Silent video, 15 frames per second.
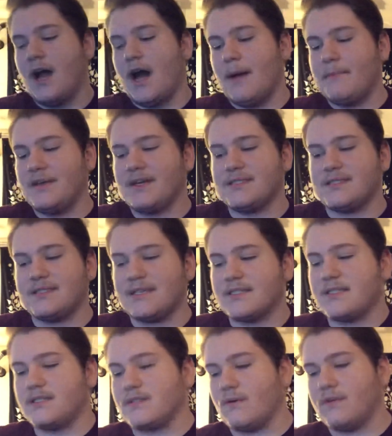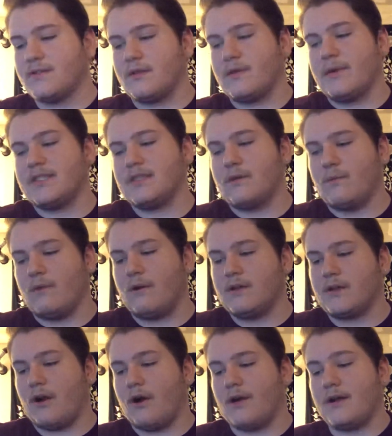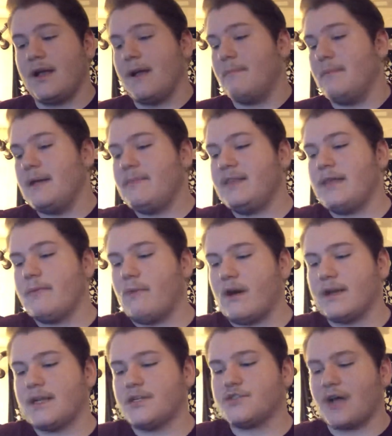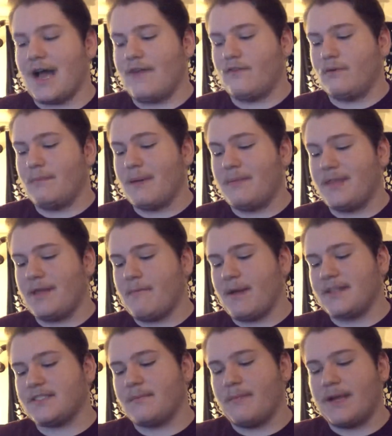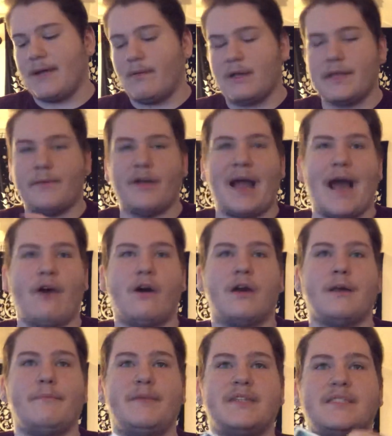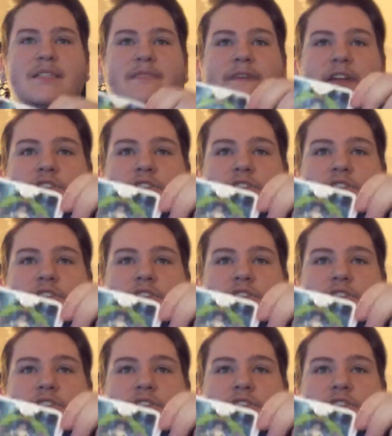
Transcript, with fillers: um, because Six of Swords all the way to the World card. Maybe they wanted to travel, maybe they met somebody while they were out on a business